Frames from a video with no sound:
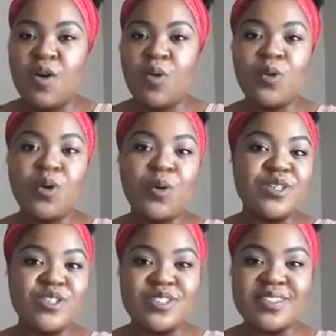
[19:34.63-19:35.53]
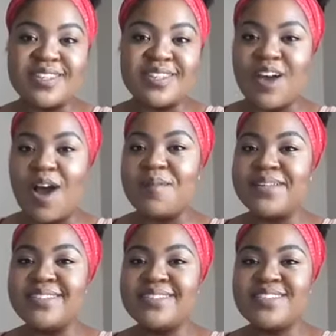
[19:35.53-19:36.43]
all your questions and
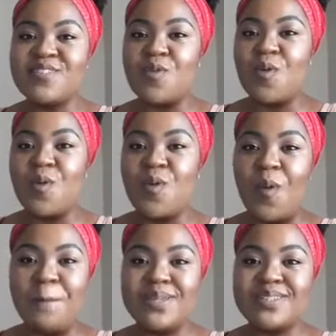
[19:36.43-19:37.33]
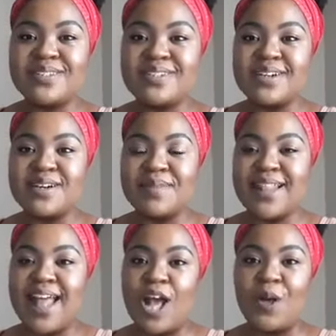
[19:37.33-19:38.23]
comments for Mr.
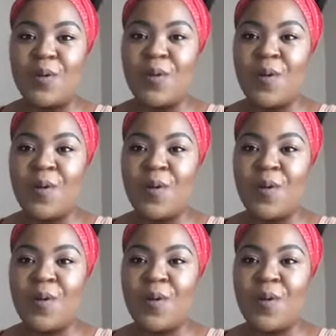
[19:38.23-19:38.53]
Mahlangu.